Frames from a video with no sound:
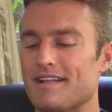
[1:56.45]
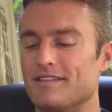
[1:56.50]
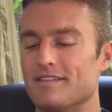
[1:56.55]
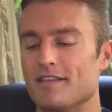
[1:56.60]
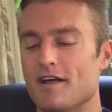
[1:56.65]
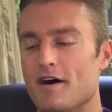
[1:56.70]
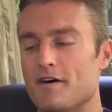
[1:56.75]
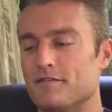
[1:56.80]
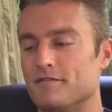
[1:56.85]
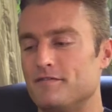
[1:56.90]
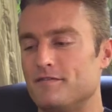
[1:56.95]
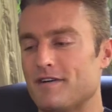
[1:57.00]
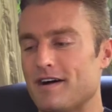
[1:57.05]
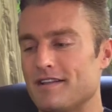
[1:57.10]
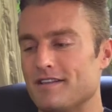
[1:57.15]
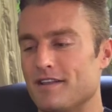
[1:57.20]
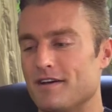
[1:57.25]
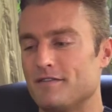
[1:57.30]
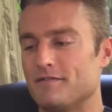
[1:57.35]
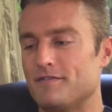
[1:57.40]
I love I
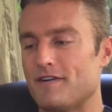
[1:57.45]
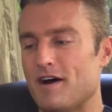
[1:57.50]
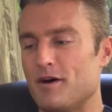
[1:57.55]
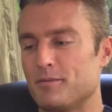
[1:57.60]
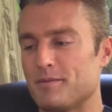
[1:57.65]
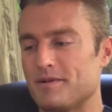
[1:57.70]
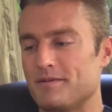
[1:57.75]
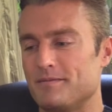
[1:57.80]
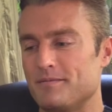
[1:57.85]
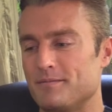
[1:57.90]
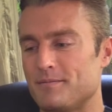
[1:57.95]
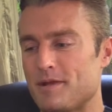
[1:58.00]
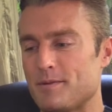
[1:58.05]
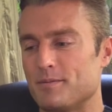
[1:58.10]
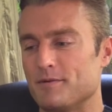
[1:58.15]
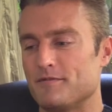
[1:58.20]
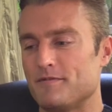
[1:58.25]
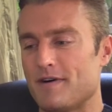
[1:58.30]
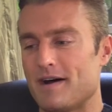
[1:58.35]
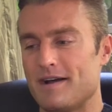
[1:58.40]
love helping
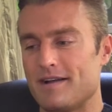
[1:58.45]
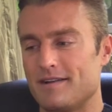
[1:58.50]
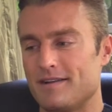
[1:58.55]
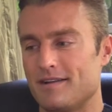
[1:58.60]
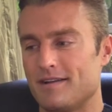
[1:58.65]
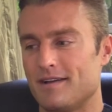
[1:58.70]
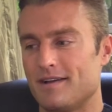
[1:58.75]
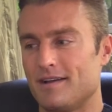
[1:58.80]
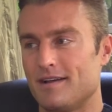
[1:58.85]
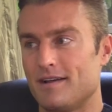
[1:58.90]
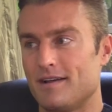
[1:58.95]
people find